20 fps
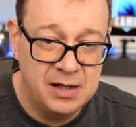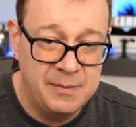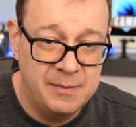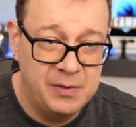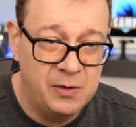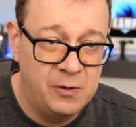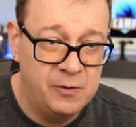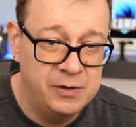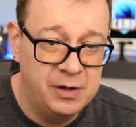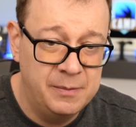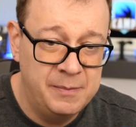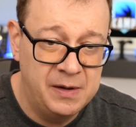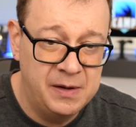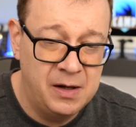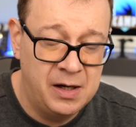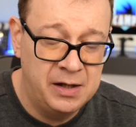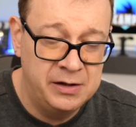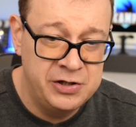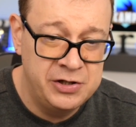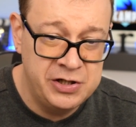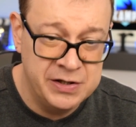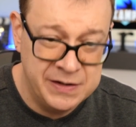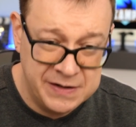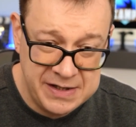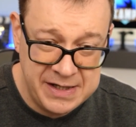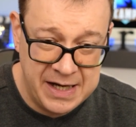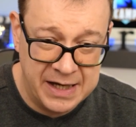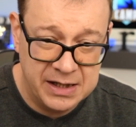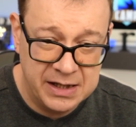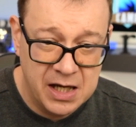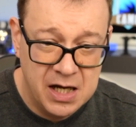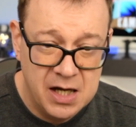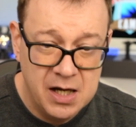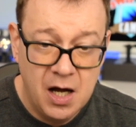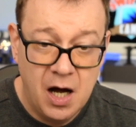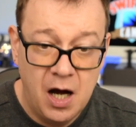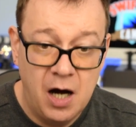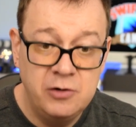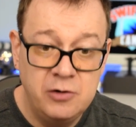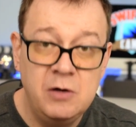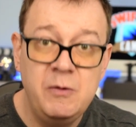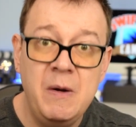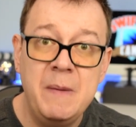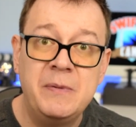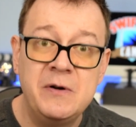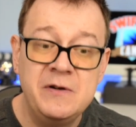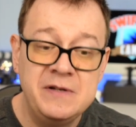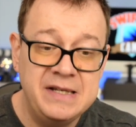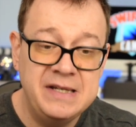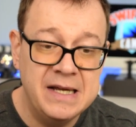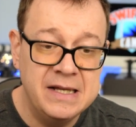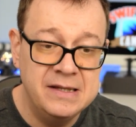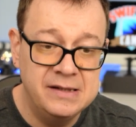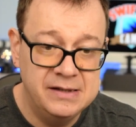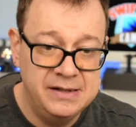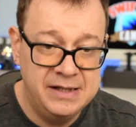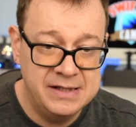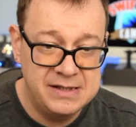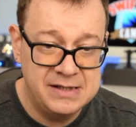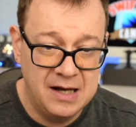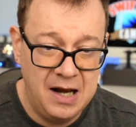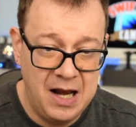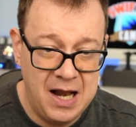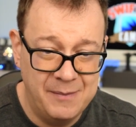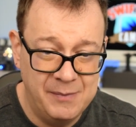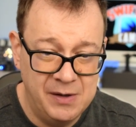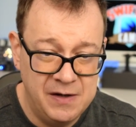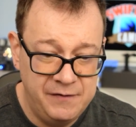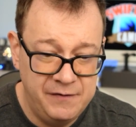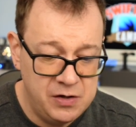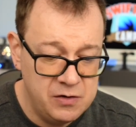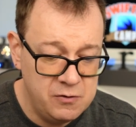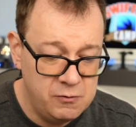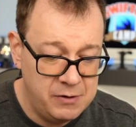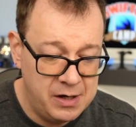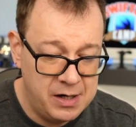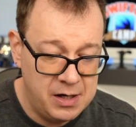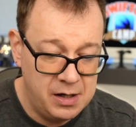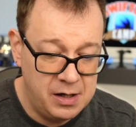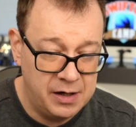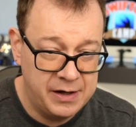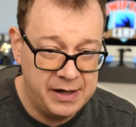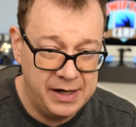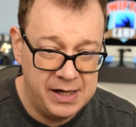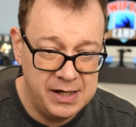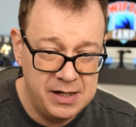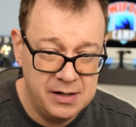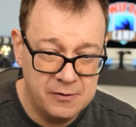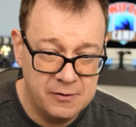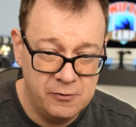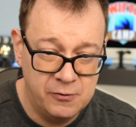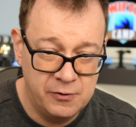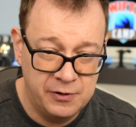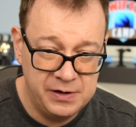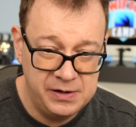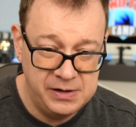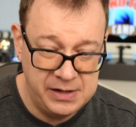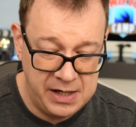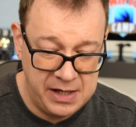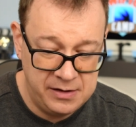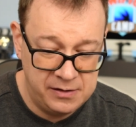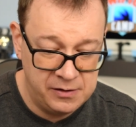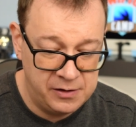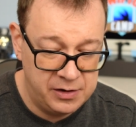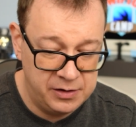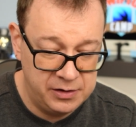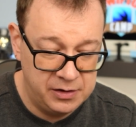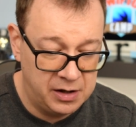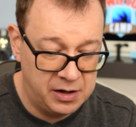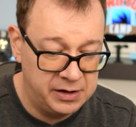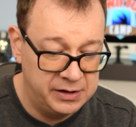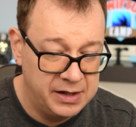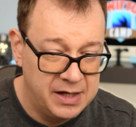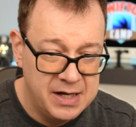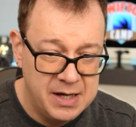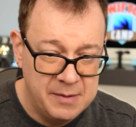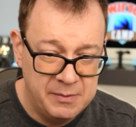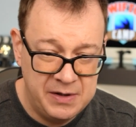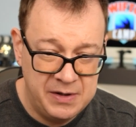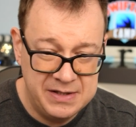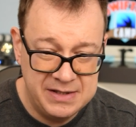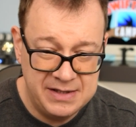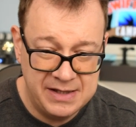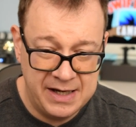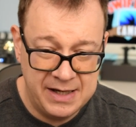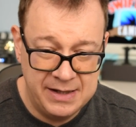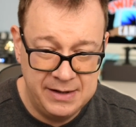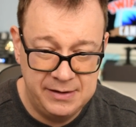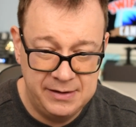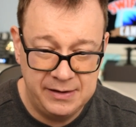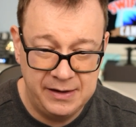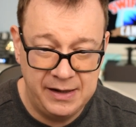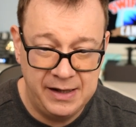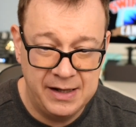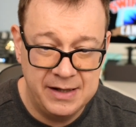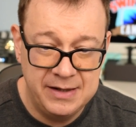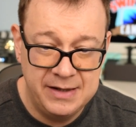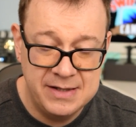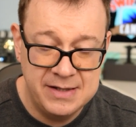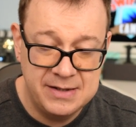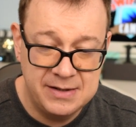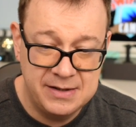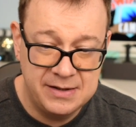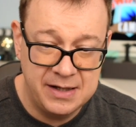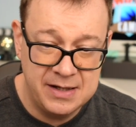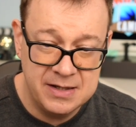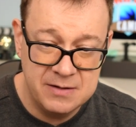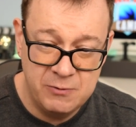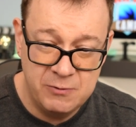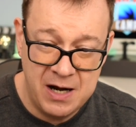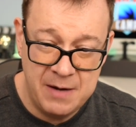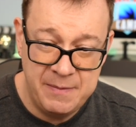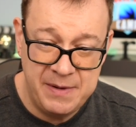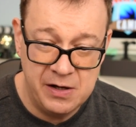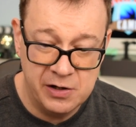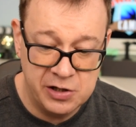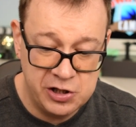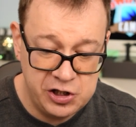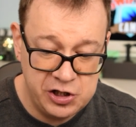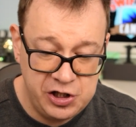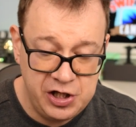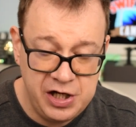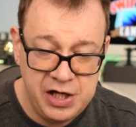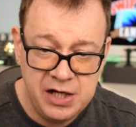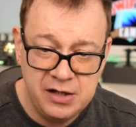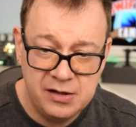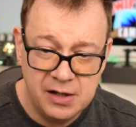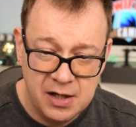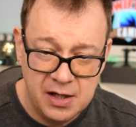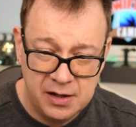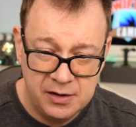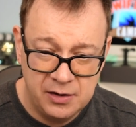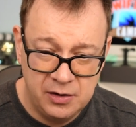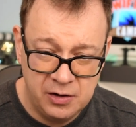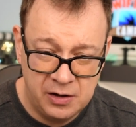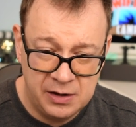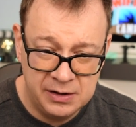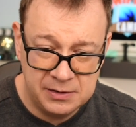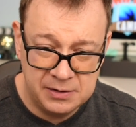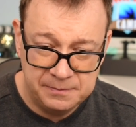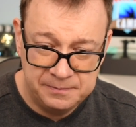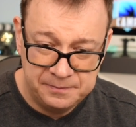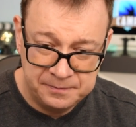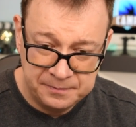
up on the banana just yet. How do we present this lemon view? Well, again, coordinator dot present, and this uh, will be a sheet dot